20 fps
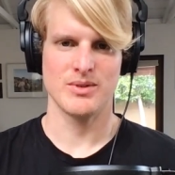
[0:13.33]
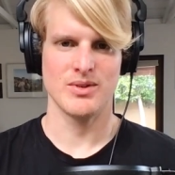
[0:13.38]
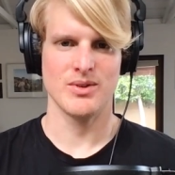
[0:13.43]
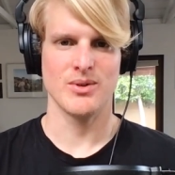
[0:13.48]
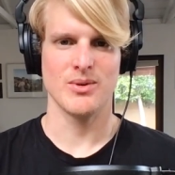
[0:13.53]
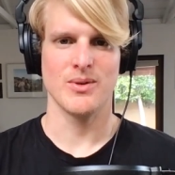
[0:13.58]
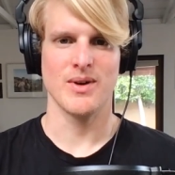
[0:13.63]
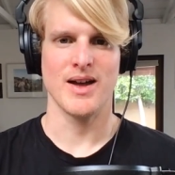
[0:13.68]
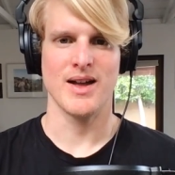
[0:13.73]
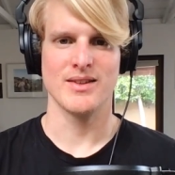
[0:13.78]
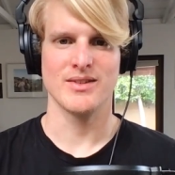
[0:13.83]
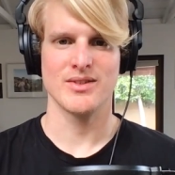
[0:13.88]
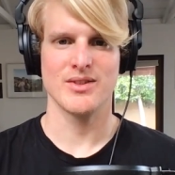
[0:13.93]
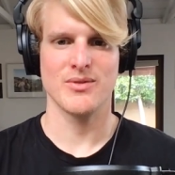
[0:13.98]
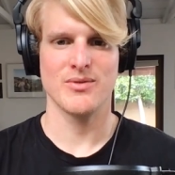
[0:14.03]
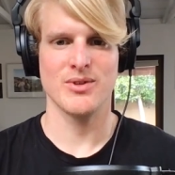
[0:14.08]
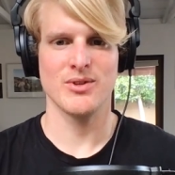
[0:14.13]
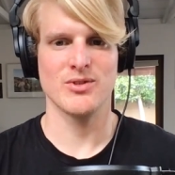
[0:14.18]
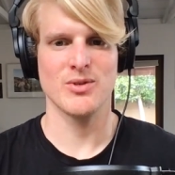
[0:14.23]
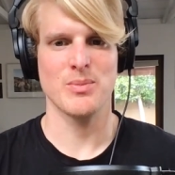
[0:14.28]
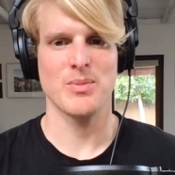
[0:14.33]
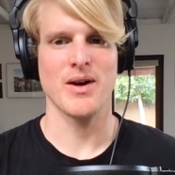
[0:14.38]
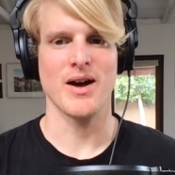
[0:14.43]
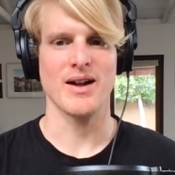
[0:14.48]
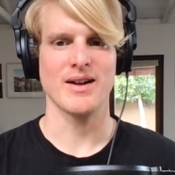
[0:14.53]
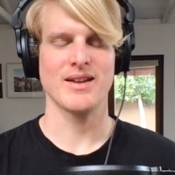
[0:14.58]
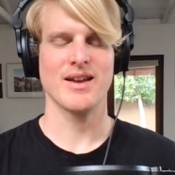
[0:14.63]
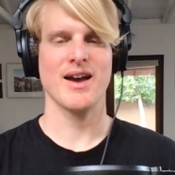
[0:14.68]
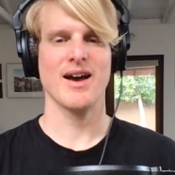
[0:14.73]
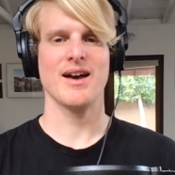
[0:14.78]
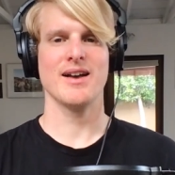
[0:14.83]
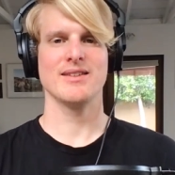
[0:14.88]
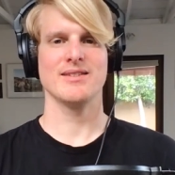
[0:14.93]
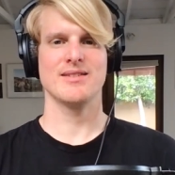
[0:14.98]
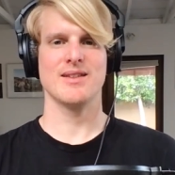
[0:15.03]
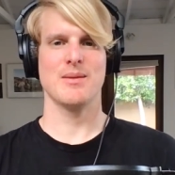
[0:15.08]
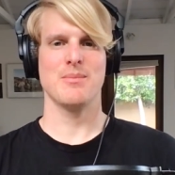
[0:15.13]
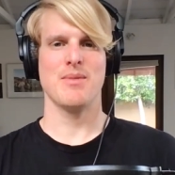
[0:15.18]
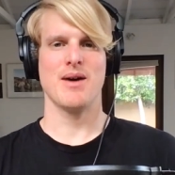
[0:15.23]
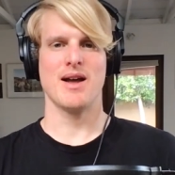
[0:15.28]
to Hence the Future
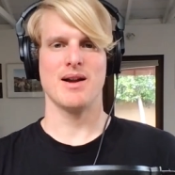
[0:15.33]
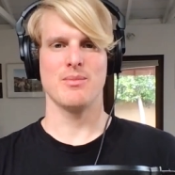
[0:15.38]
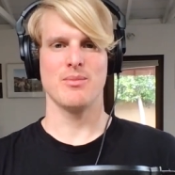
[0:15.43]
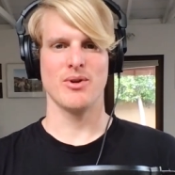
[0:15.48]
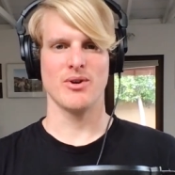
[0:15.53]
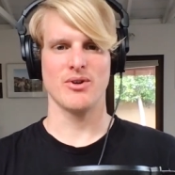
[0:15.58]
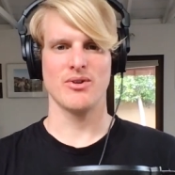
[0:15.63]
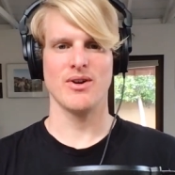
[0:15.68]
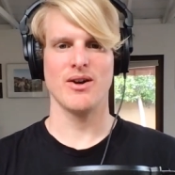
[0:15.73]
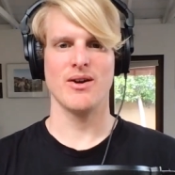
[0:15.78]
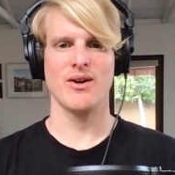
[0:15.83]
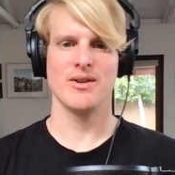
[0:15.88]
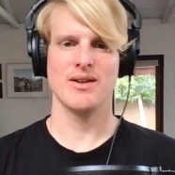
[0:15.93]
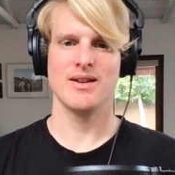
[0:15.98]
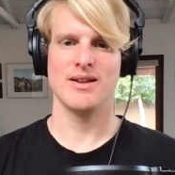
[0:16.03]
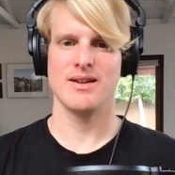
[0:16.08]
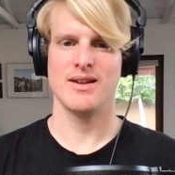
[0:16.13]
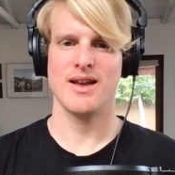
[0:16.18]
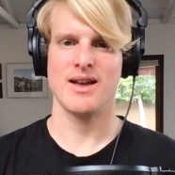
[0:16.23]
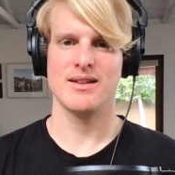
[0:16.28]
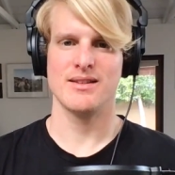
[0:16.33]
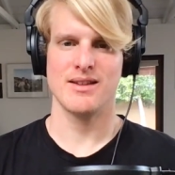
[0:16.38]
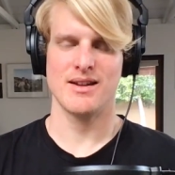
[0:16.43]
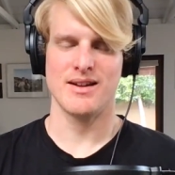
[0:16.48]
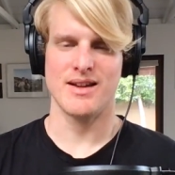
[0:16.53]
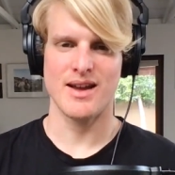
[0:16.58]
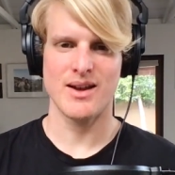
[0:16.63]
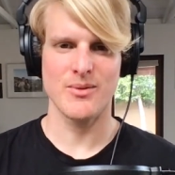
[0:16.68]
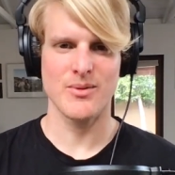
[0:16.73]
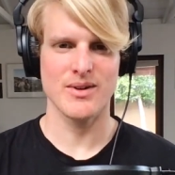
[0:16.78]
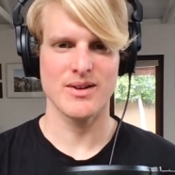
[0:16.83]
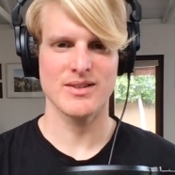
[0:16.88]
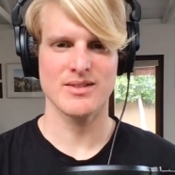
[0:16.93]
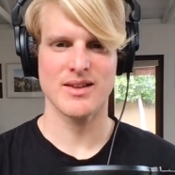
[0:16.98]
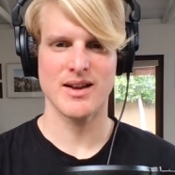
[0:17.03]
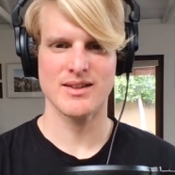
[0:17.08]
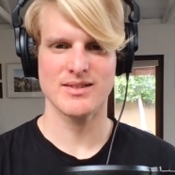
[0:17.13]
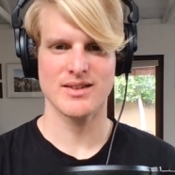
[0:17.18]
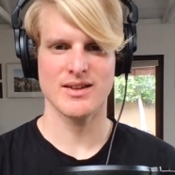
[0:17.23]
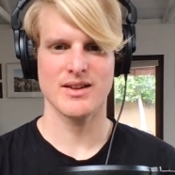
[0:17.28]
podcast. I'm Mattimore Cronin, and today we're
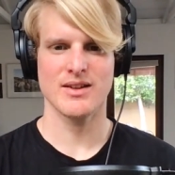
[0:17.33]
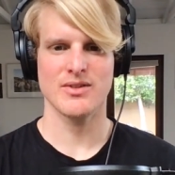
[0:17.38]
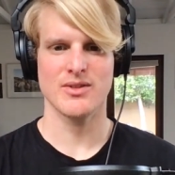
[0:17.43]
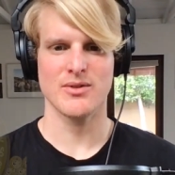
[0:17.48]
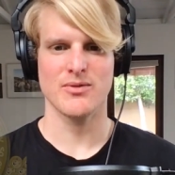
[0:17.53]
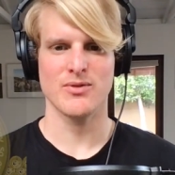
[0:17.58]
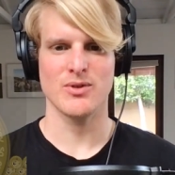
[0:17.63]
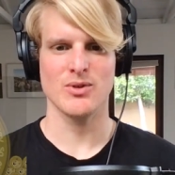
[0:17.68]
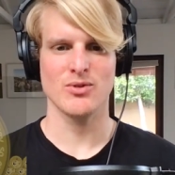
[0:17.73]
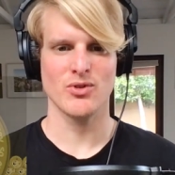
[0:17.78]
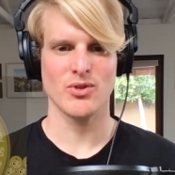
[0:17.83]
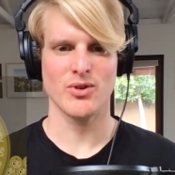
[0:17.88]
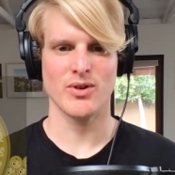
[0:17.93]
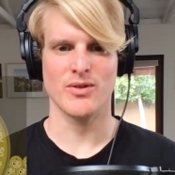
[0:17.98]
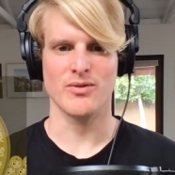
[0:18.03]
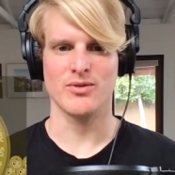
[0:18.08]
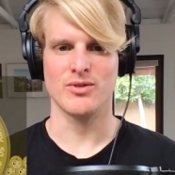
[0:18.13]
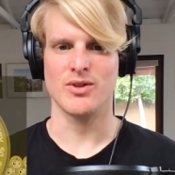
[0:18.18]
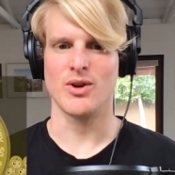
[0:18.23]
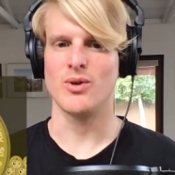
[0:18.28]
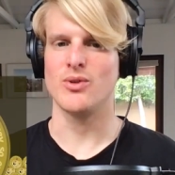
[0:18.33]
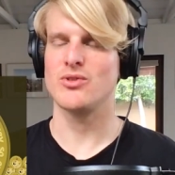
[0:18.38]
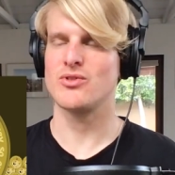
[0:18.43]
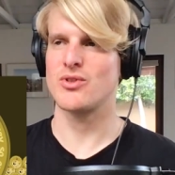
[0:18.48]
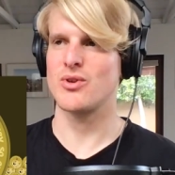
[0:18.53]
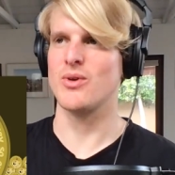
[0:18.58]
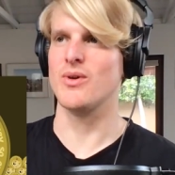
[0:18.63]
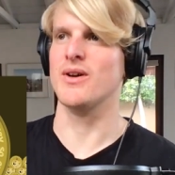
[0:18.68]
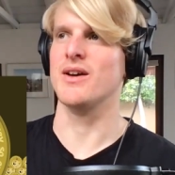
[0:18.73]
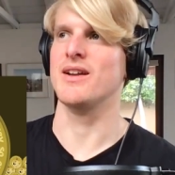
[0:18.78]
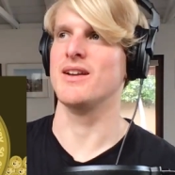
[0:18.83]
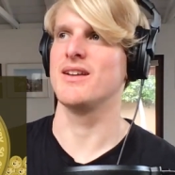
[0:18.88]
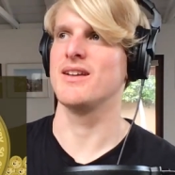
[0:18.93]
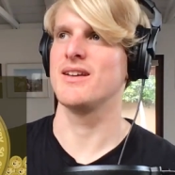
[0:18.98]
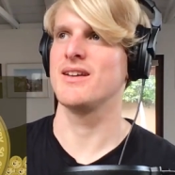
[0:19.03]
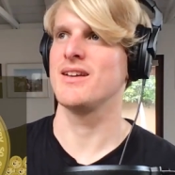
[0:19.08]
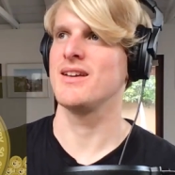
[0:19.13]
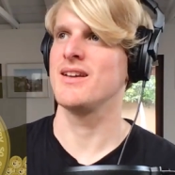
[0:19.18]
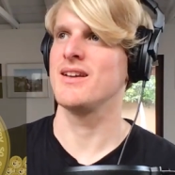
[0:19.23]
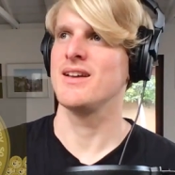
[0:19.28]
discussing the future of Dogecoin.
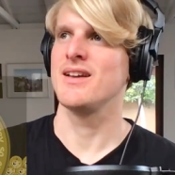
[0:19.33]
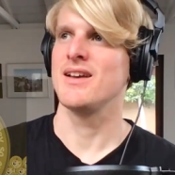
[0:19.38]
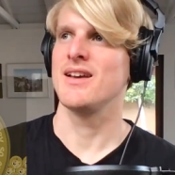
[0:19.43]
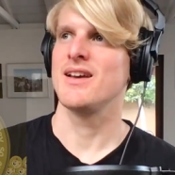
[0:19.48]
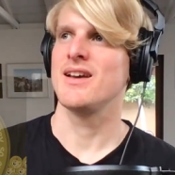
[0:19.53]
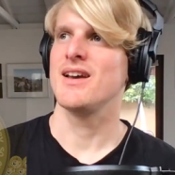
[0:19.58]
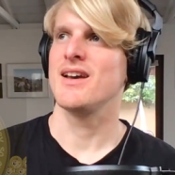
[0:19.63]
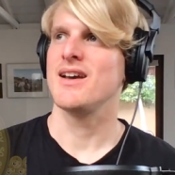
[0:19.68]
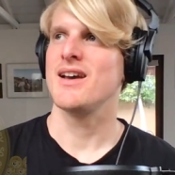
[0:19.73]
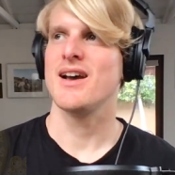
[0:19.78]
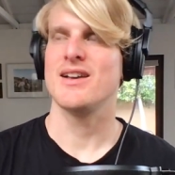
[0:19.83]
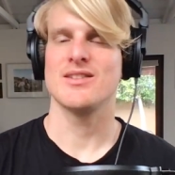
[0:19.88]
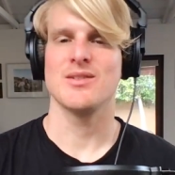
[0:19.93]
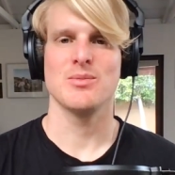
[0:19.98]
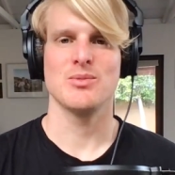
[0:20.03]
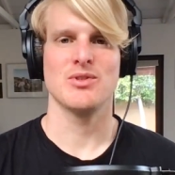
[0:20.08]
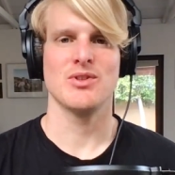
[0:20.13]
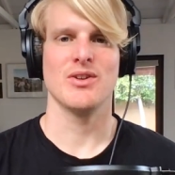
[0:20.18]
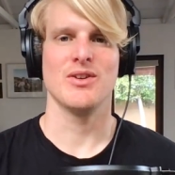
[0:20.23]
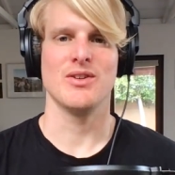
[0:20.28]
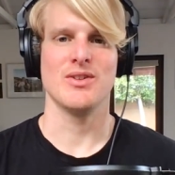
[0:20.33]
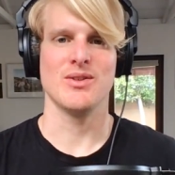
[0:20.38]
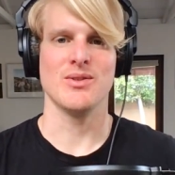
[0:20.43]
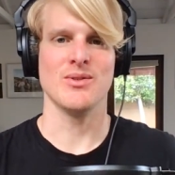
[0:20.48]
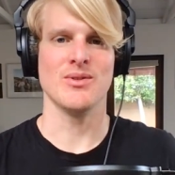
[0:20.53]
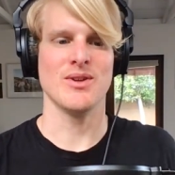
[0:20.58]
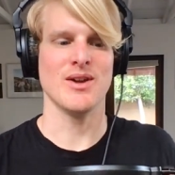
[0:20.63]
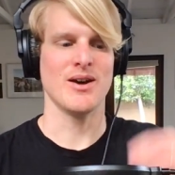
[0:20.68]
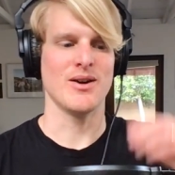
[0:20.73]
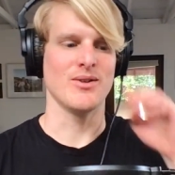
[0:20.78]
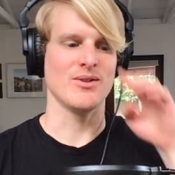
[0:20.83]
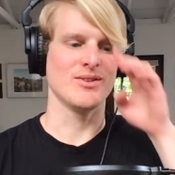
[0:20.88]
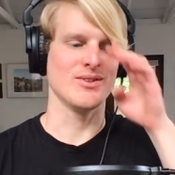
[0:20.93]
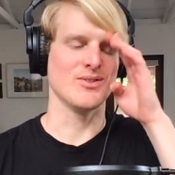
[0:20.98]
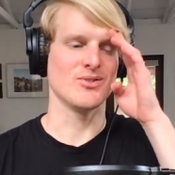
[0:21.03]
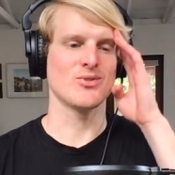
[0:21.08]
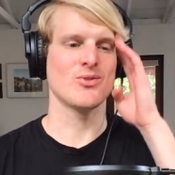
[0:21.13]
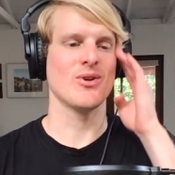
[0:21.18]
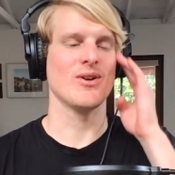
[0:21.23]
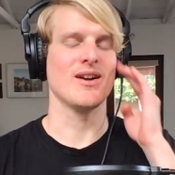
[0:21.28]
As I'm sure you know,
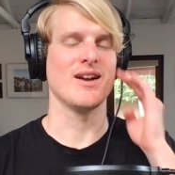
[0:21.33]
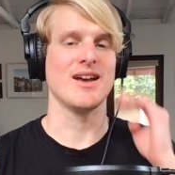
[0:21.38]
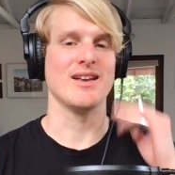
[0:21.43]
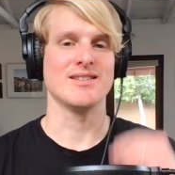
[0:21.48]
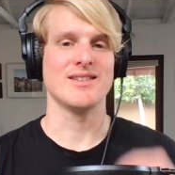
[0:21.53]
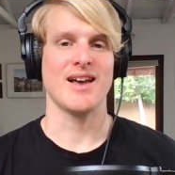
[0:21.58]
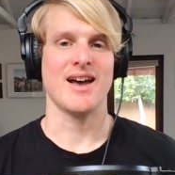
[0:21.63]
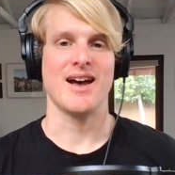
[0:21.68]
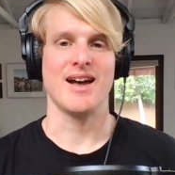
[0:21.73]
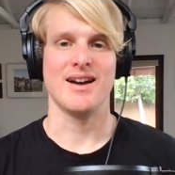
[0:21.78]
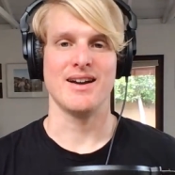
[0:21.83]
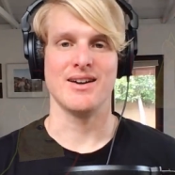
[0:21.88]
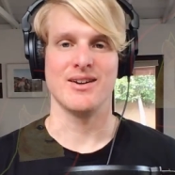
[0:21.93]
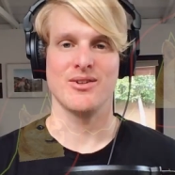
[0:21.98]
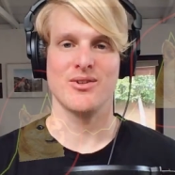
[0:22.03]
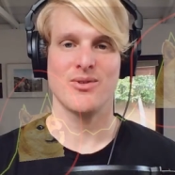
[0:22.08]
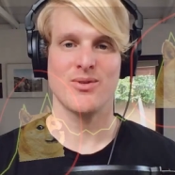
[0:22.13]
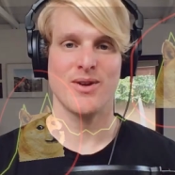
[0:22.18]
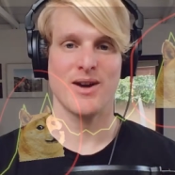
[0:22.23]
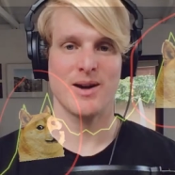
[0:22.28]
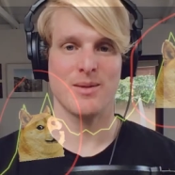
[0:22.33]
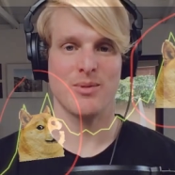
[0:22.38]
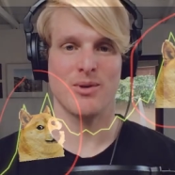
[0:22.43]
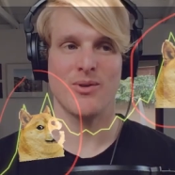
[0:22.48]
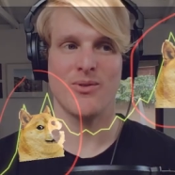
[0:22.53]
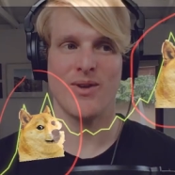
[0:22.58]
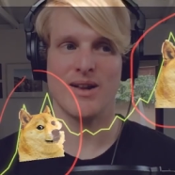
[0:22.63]
Dogecoin has had an incredible